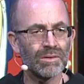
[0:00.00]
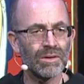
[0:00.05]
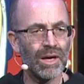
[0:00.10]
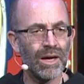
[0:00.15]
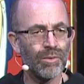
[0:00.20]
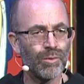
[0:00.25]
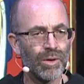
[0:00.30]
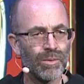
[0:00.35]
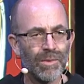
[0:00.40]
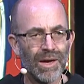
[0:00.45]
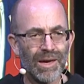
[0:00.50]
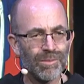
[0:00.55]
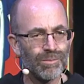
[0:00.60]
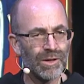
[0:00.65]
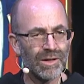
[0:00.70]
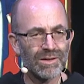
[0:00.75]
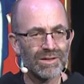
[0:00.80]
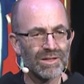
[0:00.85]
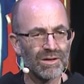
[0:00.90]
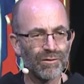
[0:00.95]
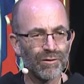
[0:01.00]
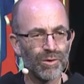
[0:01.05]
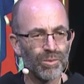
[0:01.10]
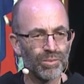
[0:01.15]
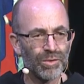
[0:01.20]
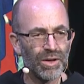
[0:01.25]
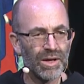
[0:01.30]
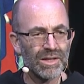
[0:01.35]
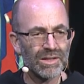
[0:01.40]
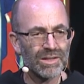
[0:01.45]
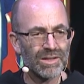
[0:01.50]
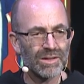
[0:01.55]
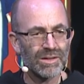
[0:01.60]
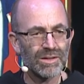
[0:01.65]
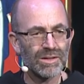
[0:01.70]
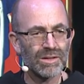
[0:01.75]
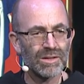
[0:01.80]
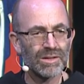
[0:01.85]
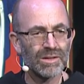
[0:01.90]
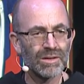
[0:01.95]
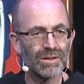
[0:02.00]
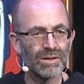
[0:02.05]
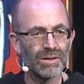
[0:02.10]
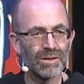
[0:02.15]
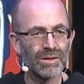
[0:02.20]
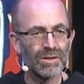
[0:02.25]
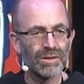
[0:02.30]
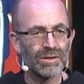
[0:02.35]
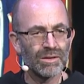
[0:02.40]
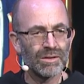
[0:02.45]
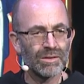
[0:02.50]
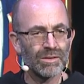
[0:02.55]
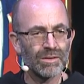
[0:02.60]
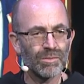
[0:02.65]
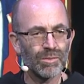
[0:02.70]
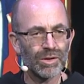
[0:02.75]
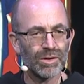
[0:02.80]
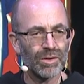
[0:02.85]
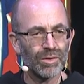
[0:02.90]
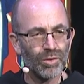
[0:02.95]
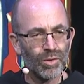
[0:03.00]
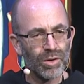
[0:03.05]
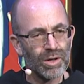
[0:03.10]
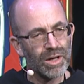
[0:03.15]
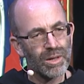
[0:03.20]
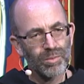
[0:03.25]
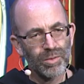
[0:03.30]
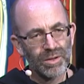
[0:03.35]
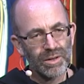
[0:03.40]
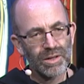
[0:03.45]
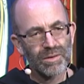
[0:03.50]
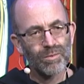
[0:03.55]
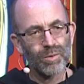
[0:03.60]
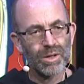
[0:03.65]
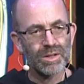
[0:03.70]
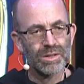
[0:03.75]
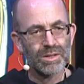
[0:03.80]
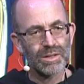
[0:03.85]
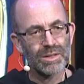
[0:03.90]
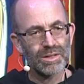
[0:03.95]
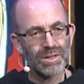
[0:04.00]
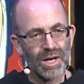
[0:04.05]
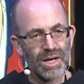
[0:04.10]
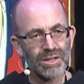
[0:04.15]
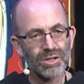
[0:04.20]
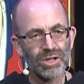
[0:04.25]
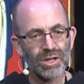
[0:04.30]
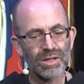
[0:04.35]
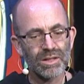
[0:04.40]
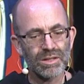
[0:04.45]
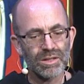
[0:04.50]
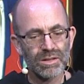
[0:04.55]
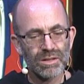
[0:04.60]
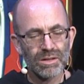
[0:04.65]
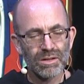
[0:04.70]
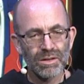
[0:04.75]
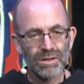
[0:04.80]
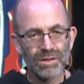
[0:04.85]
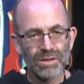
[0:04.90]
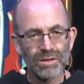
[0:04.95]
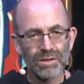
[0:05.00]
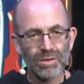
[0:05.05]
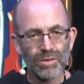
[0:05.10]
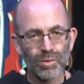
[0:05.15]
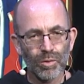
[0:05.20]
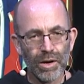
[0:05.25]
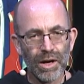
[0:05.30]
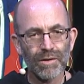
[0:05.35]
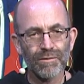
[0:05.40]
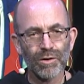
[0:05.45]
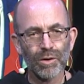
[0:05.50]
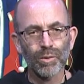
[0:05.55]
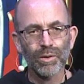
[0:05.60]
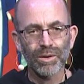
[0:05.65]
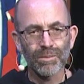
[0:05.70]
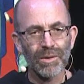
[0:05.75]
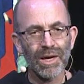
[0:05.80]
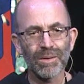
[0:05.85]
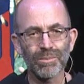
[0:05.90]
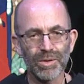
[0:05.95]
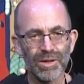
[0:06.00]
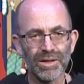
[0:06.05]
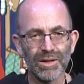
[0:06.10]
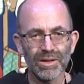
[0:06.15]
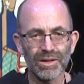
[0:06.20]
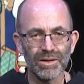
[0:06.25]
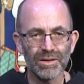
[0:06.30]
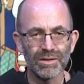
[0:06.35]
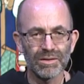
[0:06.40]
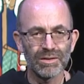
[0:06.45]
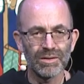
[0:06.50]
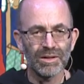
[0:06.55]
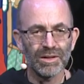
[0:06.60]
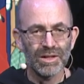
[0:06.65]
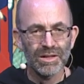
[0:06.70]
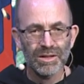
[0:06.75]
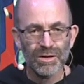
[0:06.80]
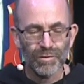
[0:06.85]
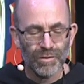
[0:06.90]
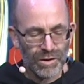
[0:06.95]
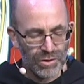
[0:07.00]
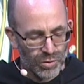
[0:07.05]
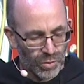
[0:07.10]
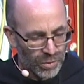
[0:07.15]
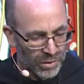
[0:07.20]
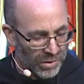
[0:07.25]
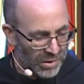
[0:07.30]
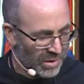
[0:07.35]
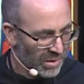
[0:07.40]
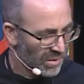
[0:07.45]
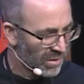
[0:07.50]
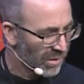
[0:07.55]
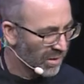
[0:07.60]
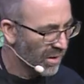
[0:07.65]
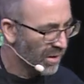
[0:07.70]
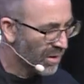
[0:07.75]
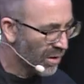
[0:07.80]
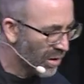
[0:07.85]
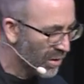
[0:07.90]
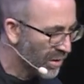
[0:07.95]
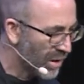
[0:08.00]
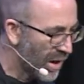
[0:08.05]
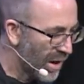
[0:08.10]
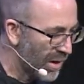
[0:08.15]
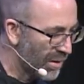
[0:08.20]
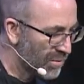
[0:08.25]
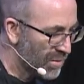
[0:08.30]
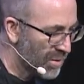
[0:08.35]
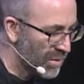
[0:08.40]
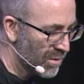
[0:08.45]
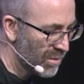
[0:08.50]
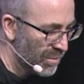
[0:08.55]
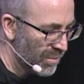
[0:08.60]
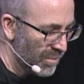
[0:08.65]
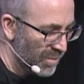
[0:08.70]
And we may be in different places, but the Lord, I believe, wants to touch us wherever we may be, individually in our lives.